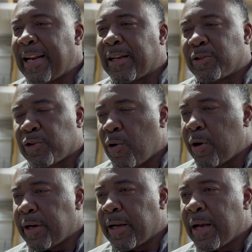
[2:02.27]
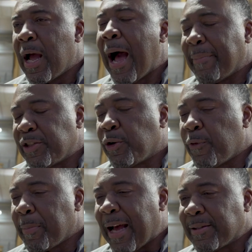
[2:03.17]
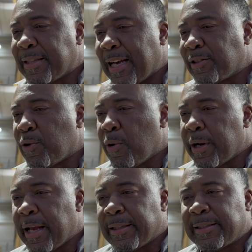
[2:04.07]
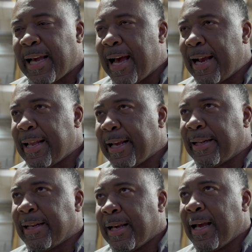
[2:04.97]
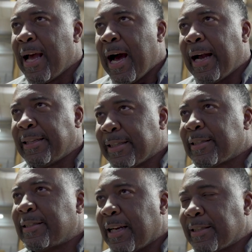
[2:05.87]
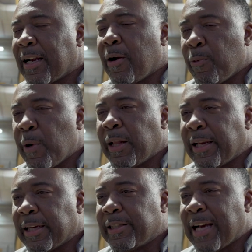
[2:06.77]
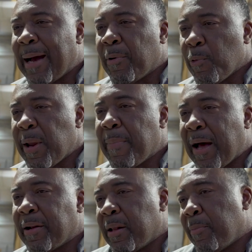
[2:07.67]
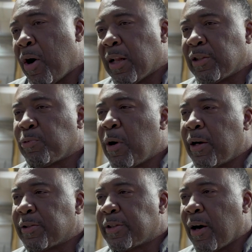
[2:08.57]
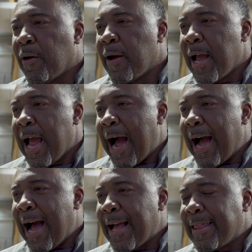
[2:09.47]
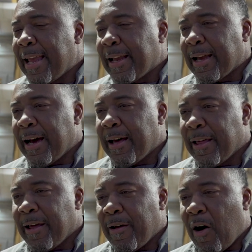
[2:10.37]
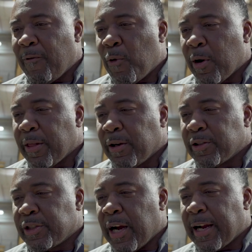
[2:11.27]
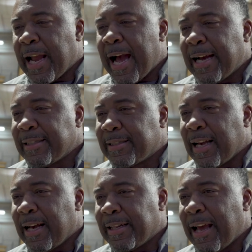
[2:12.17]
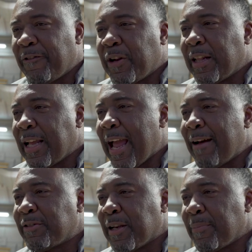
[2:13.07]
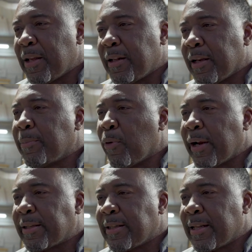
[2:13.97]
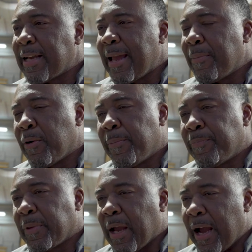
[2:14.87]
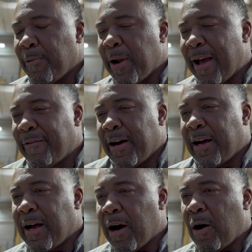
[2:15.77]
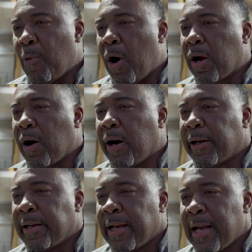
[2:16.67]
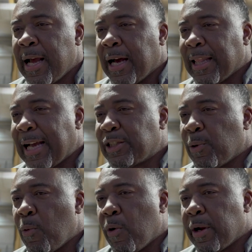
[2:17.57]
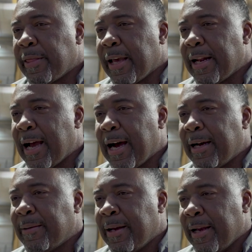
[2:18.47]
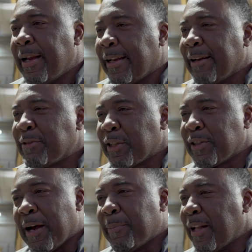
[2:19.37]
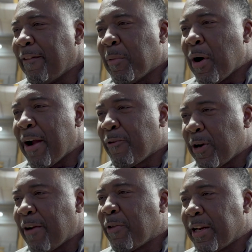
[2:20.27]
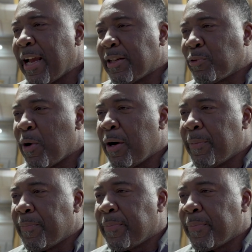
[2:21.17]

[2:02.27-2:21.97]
He can score in the, shoot from the outside, score on the inside, and he just does a really good job of rebounding the ball as well. So I think all four of those young guys definitely have something to bring to the table. And we have a walk-on, Elijah Warren, that gives us unbelievable effort every day as well.